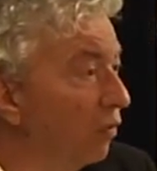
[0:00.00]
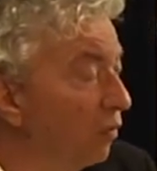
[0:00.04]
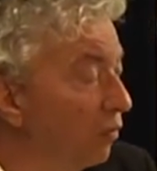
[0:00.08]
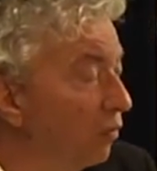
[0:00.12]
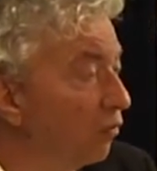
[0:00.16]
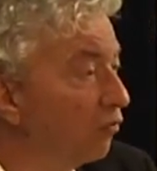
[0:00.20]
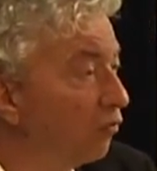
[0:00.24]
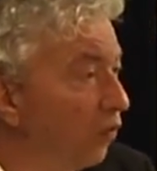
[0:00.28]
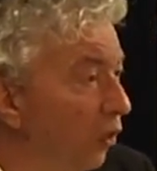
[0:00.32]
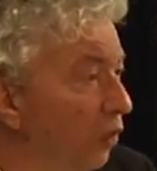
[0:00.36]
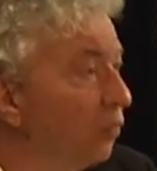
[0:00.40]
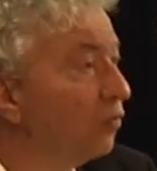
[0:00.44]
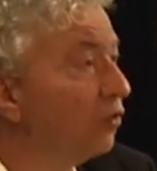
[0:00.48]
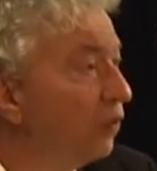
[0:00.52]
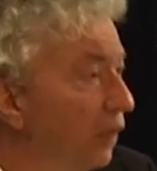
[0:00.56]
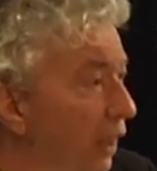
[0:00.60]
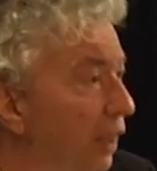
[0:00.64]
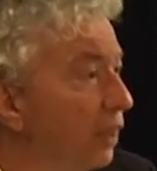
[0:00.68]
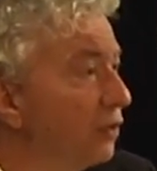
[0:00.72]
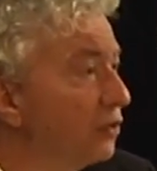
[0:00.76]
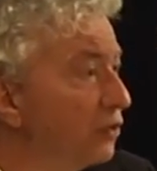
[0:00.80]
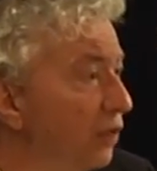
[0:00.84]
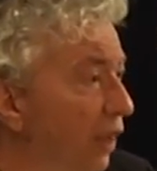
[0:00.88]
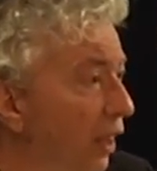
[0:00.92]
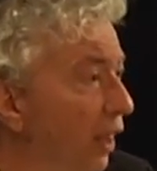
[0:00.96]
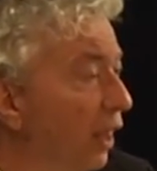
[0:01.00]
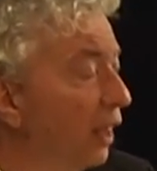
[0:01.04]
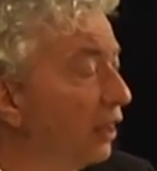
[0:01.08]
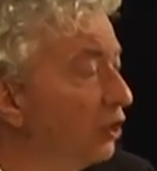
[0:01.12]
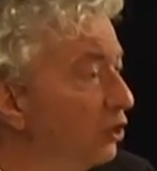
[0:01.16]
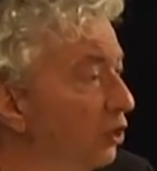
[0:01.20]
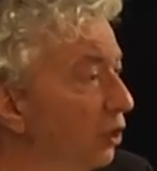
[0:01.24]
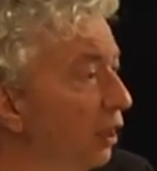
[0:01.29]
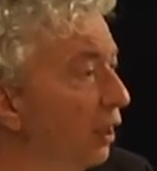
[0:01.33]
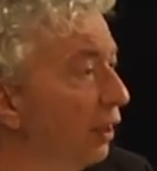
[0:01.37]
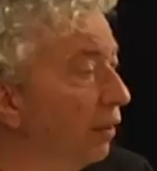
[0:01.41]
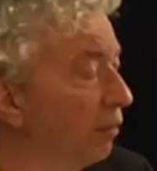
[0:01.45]
frontiers are
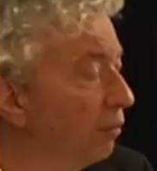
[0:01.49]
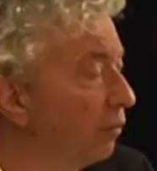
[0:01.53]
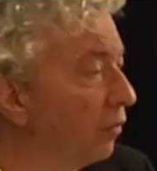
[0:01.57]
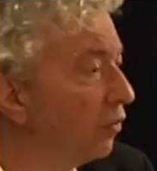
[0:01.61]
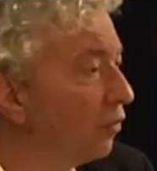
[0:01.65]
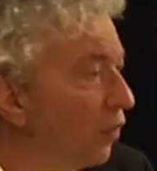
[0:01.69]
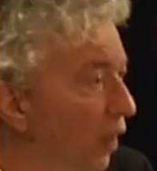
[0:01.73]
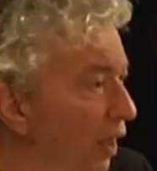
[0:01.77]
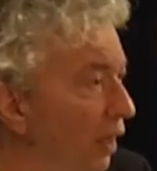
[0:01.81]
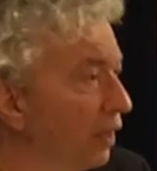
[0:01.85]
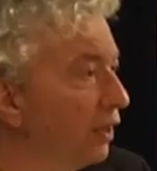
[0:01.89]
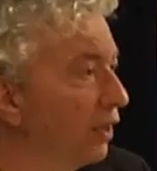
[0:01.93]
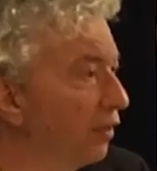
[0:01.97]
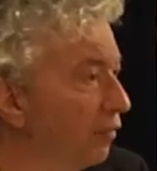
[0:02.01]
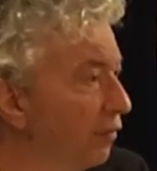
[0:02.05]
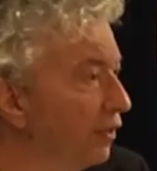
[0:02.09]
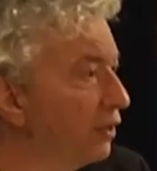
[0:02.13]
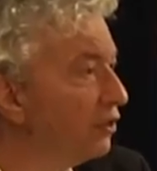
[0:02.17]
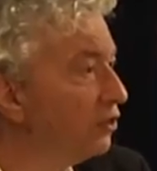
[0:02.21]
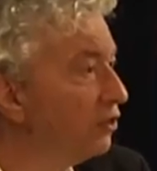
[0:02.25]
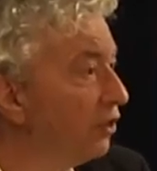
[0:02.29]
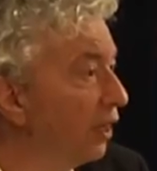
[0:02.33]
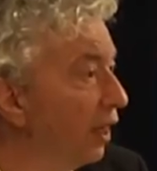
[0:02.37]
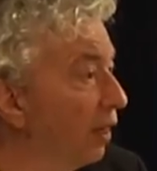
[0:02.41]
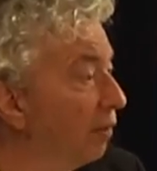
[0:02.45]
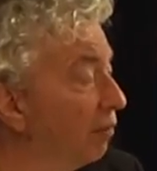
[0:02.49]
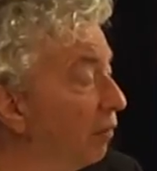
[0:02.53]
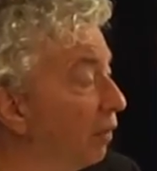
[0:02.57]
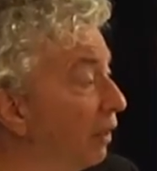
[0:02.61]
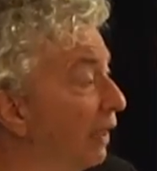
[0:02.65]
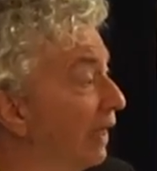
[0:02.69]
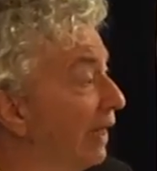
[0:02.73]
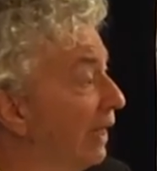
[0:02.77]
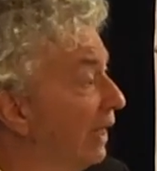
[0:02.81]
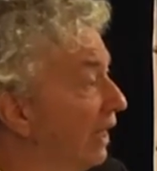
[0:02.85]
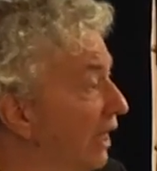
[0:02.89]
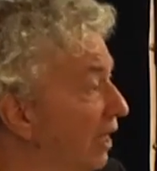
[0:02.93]
actually relatively
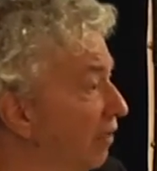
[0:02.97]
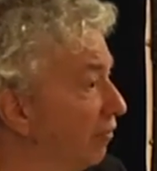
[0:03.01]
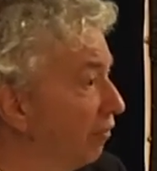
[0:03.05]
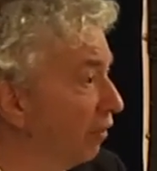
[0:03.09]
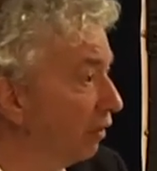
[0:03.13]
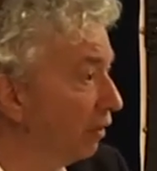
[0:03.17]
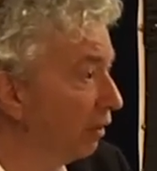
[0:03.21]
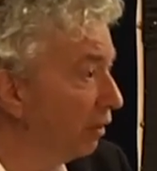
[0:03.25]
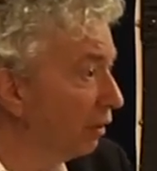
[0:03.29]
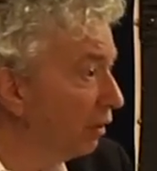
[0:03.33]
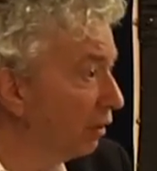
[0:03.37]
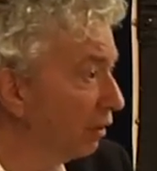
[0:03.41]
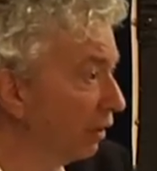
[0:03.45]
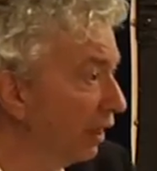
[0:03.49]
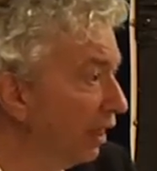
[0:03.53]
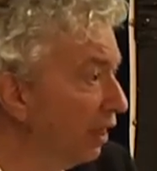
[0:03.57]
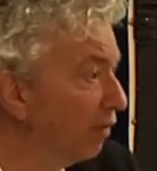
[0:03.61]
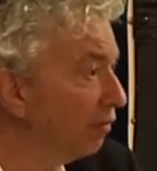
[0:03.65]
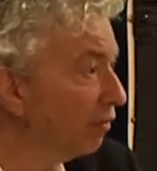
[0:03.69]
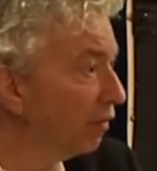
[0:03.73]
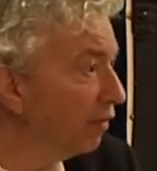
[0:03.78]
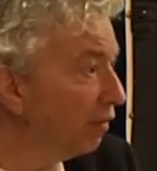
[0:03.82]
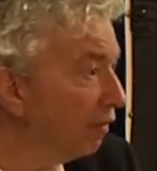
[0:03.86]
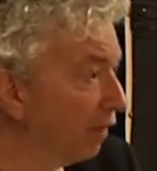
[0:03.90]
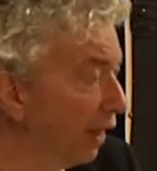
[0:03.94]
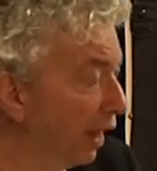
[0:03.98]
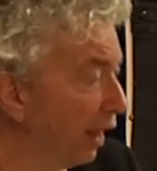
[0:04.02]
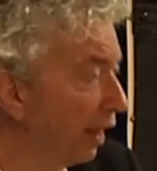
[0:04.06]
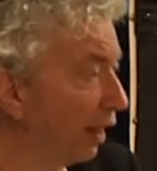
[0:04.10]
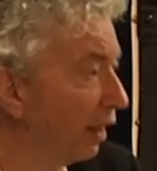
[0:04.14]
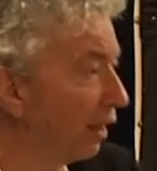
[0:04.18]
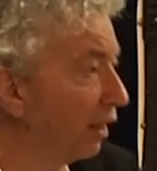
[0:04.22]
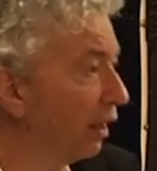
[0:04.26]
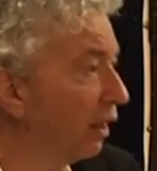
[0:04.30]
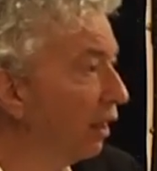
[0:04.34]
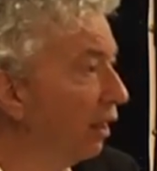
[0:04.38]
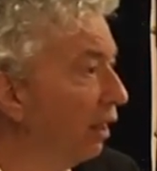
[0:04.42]
stable even
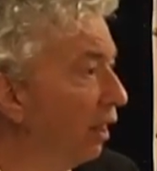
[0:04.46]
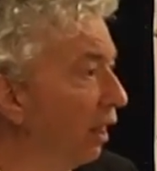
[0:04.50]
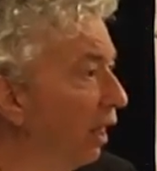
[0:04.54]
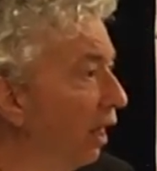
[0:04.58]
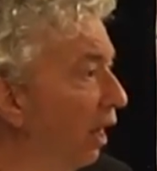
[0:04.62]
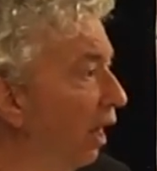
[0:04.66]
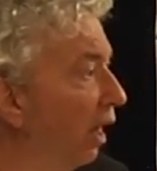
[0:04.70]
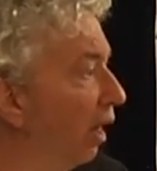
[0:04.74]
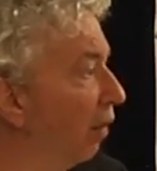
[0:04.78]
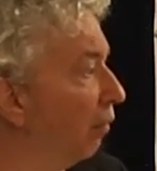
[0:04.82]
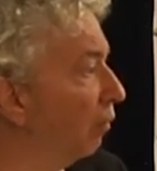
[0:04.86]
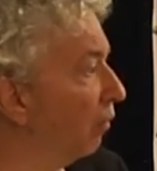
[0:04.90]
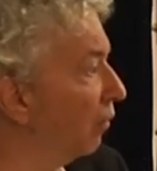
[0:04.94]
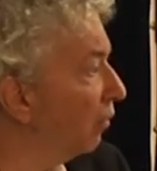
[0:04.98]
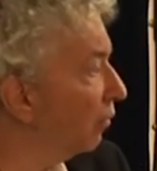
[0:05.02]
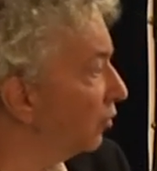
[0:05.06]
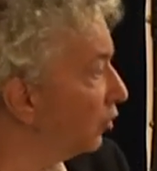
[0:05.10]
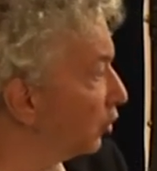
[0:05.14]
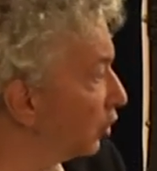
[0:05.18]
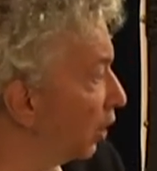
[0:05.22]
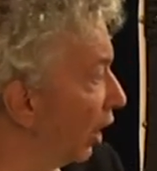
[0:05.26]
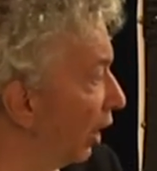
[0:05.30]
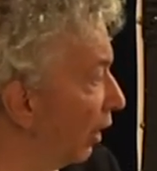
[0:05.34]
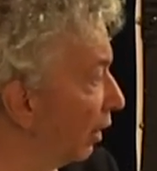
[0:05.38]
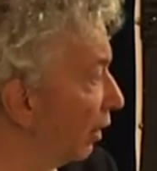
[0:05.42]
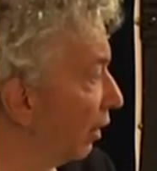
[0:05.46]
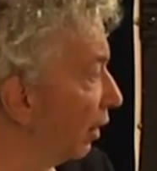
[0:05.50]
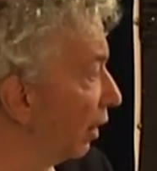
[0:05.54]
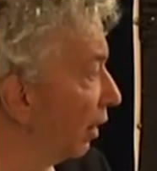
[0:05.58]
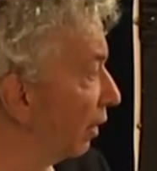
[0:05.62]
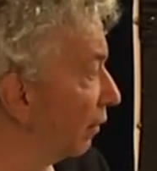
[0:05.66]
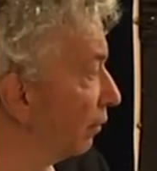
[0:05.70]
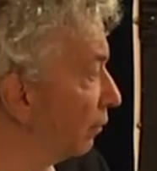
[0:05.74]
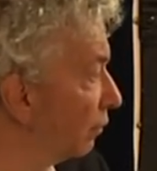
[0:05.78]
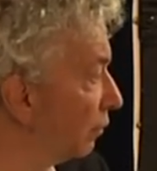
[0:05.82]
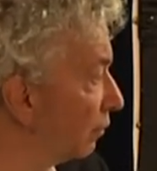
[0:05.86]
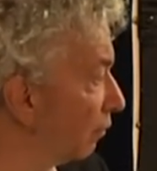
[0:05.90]
there.
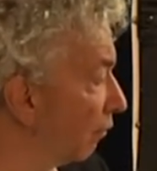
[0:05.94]
China,